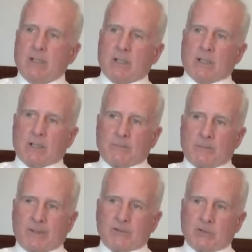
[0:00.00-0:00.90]
a
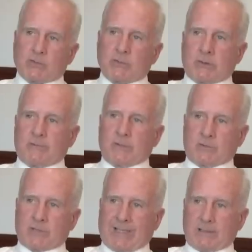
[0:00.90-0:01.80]
multitude of
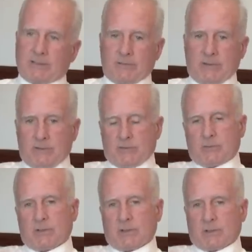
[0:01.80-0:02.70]
those
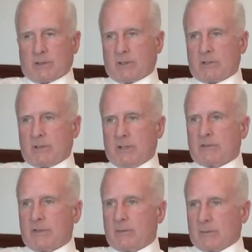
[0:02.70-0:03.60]
activities occurred
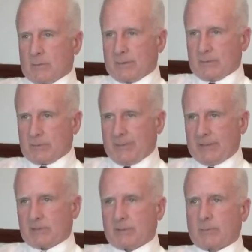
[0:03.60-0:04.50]
here in Newark, whether it was a
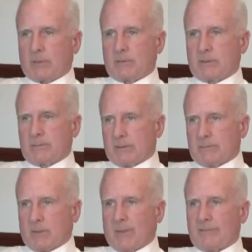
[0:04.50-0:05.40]
mentoring program
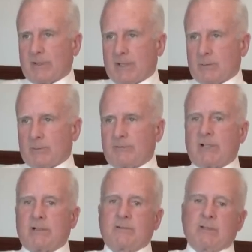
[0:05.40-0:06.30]
that my wife and I were
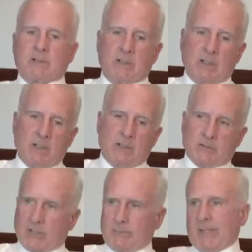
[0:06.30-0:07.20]
involved in,
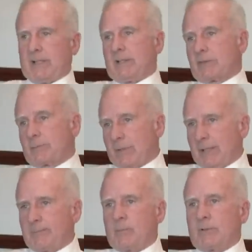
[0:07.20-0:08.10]
St. Benedict's
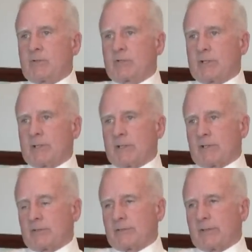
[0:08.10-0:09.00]
Prep, which
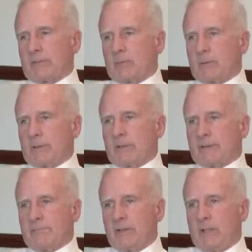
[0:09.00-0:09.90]
I serve on the board
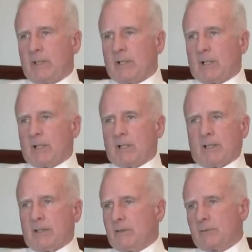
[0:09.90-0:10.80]
of,
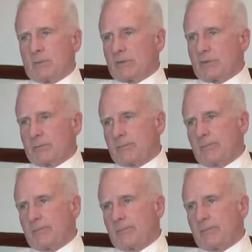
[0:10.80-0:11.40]
and numerous